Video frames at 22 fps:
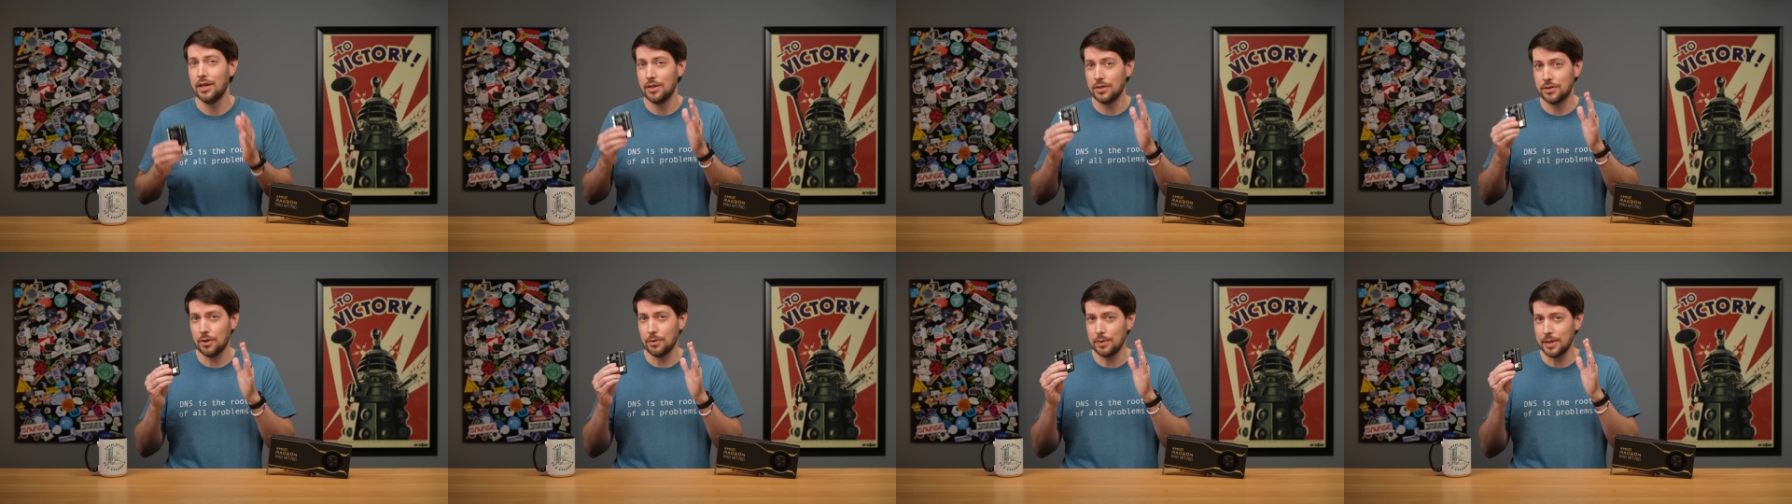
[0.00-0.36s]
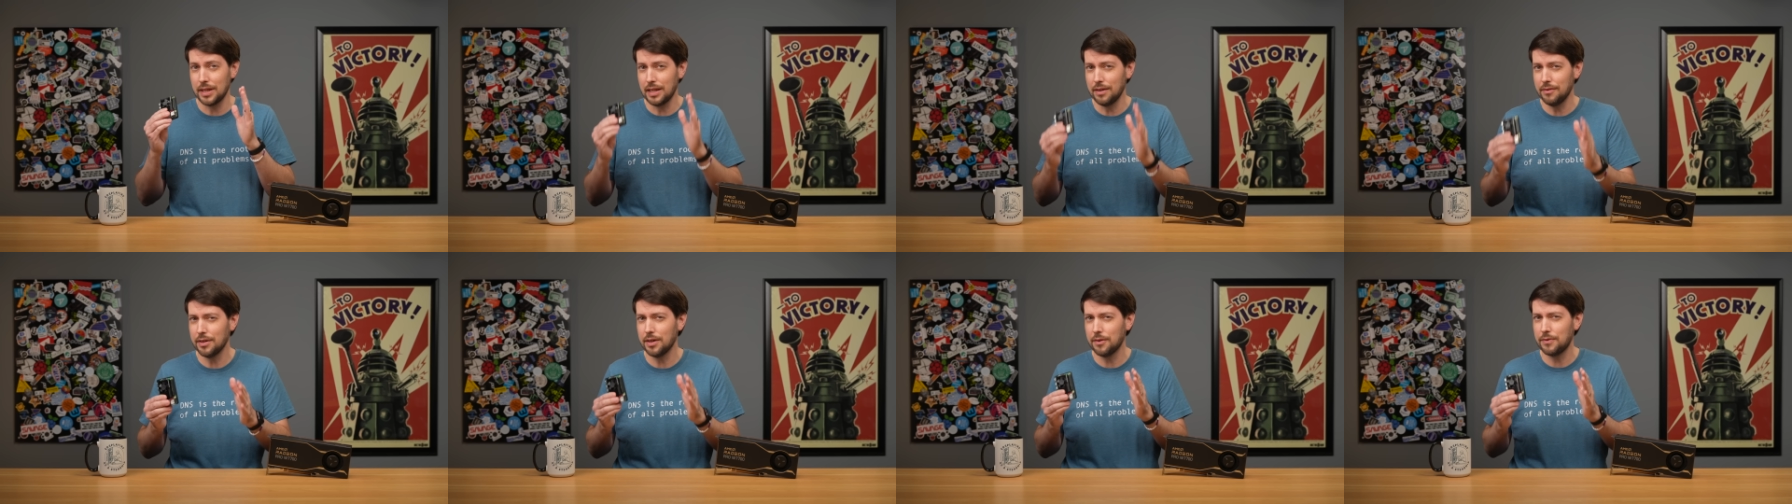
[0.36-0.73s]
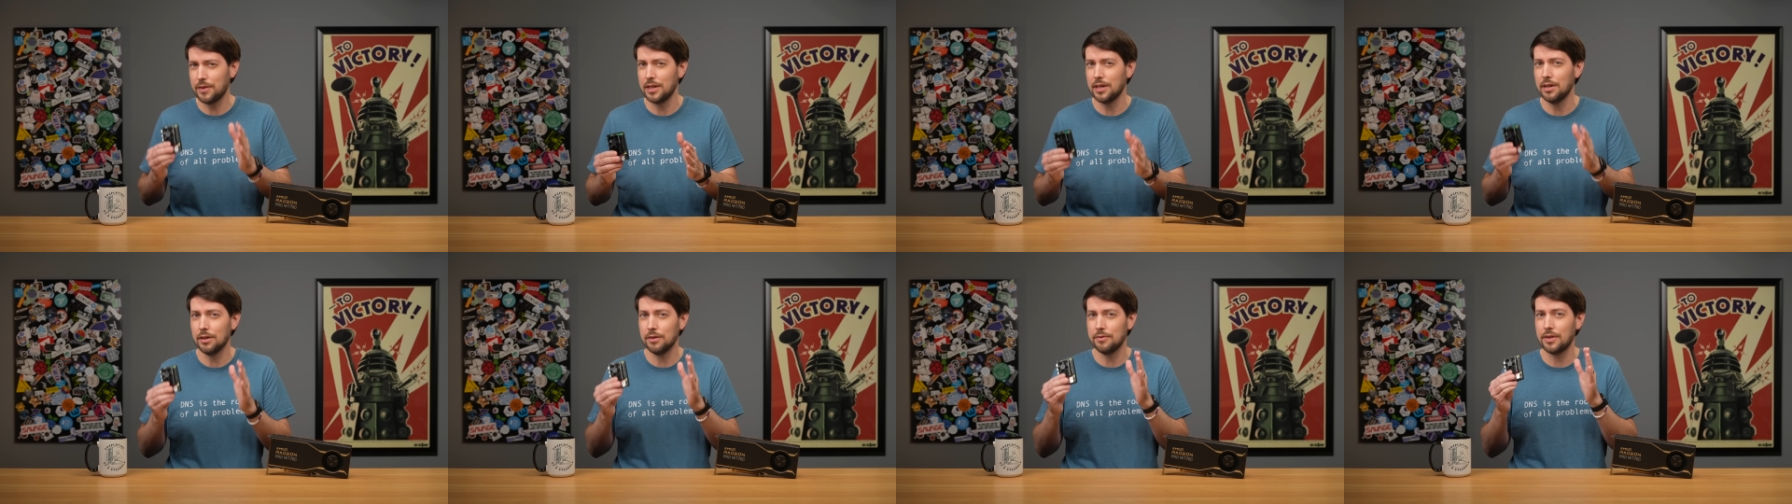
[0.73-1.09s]
So even if
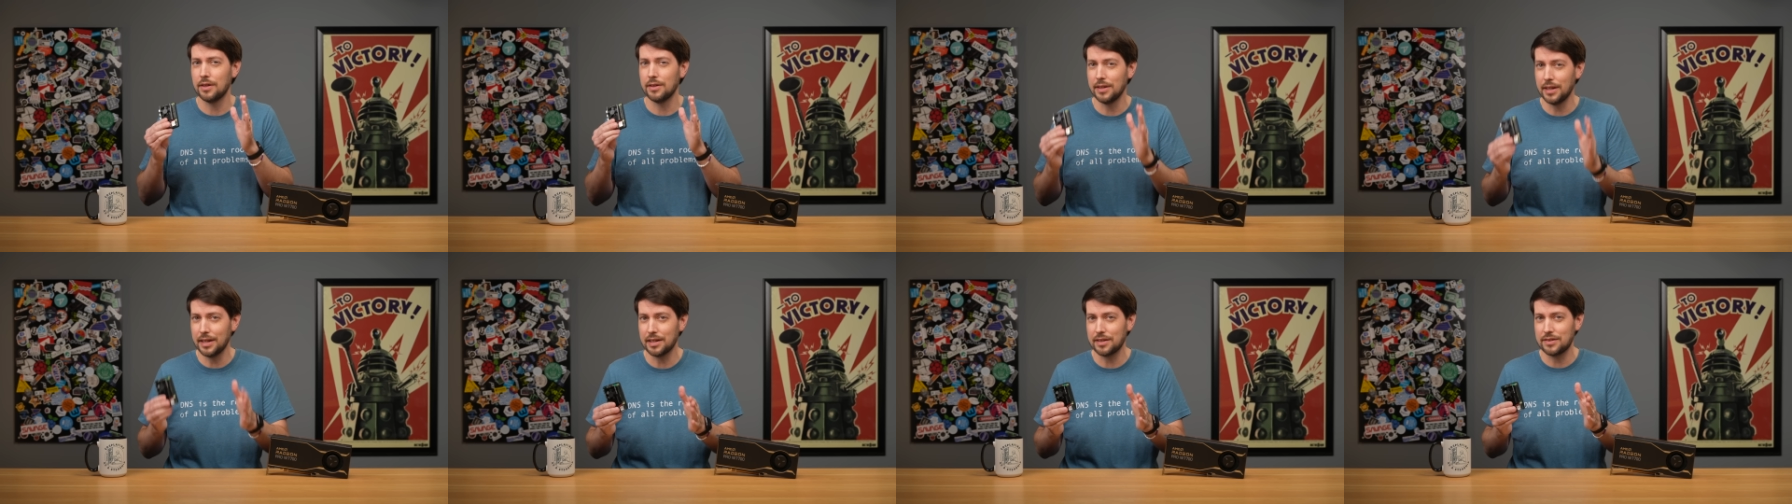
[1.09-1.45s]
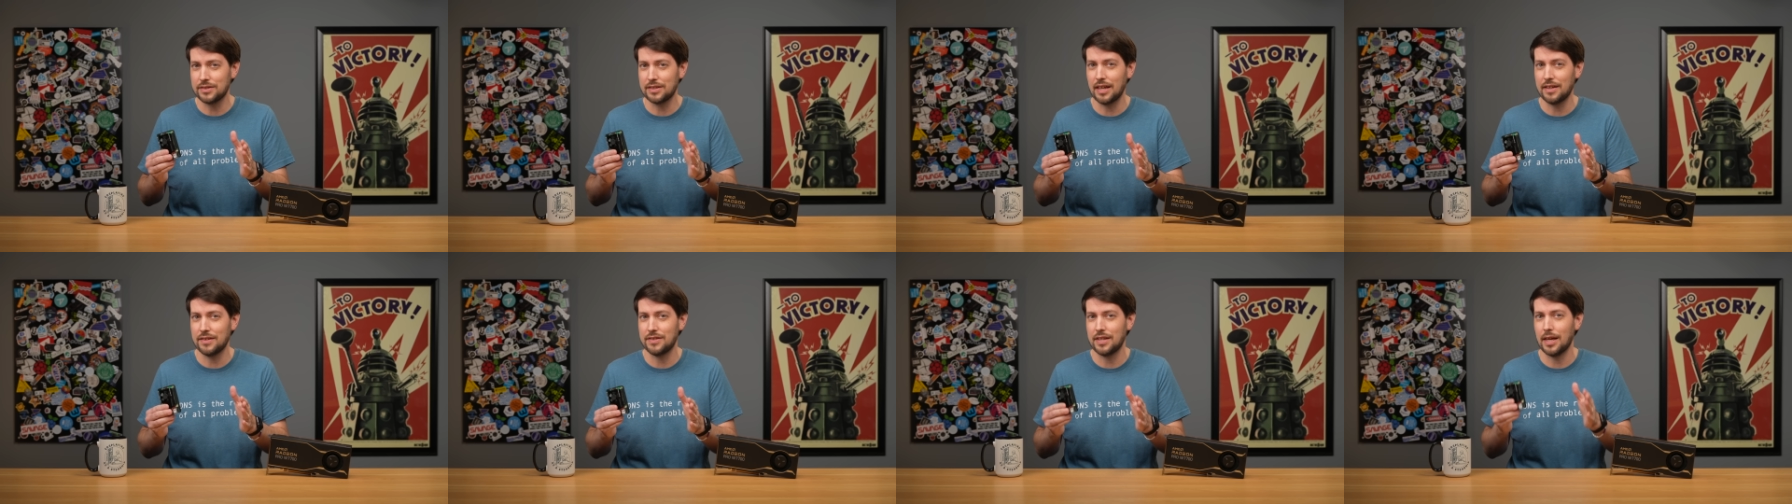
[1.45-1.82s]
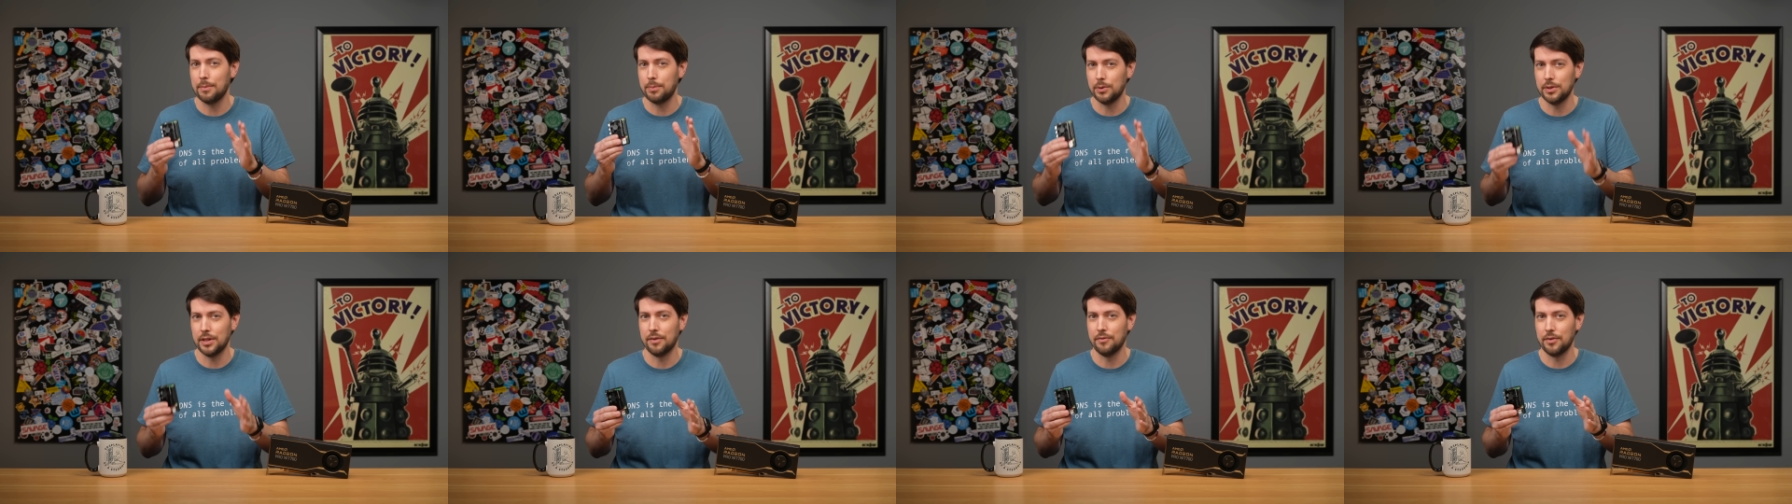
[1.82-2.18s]
the year of the Linux
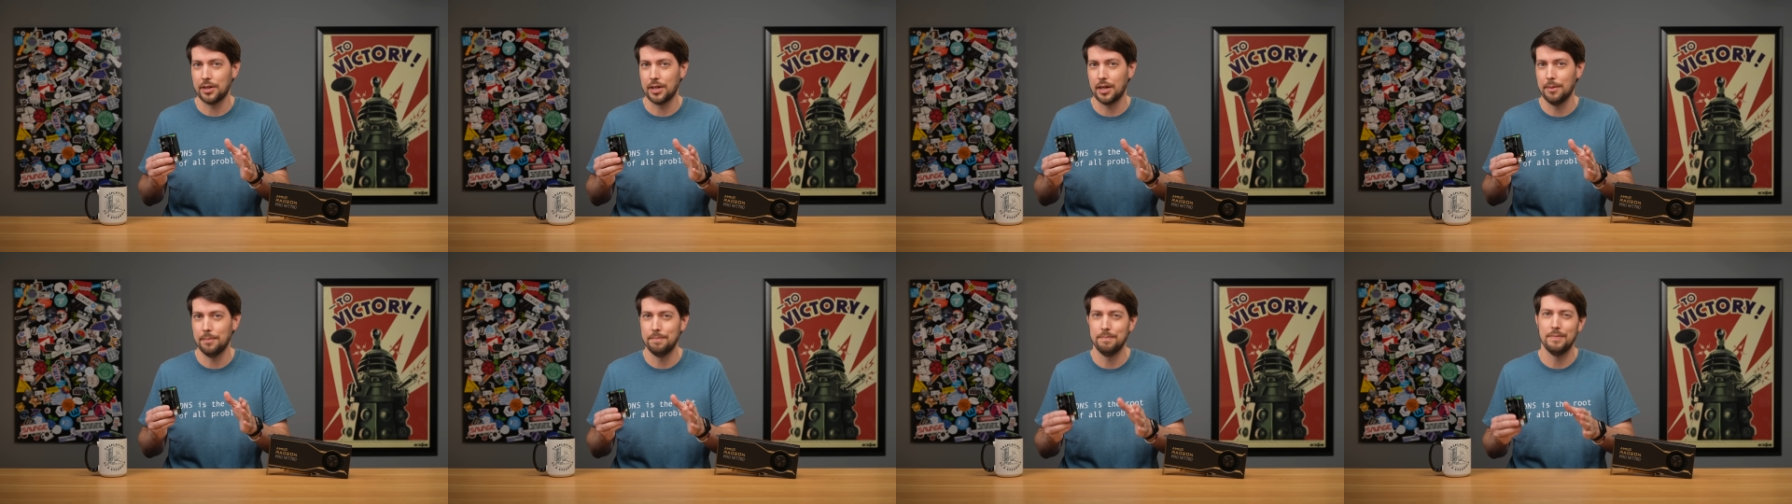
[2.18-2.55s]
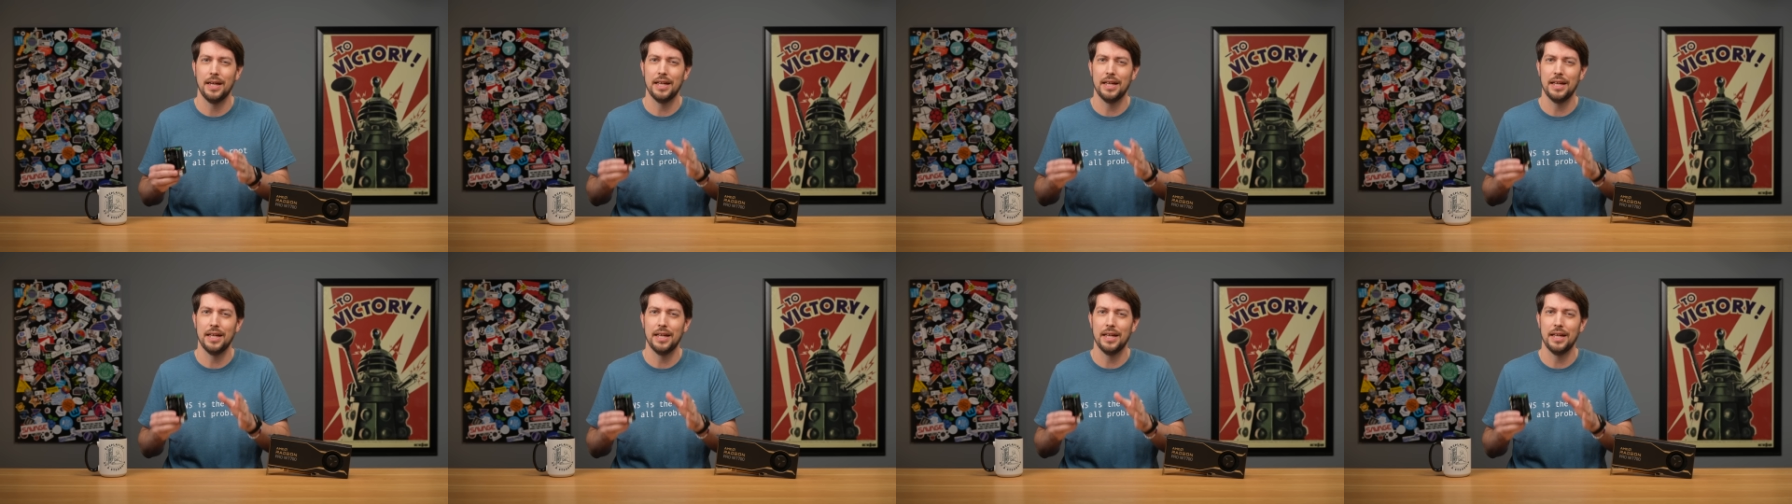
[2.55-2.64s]
desktop will never come,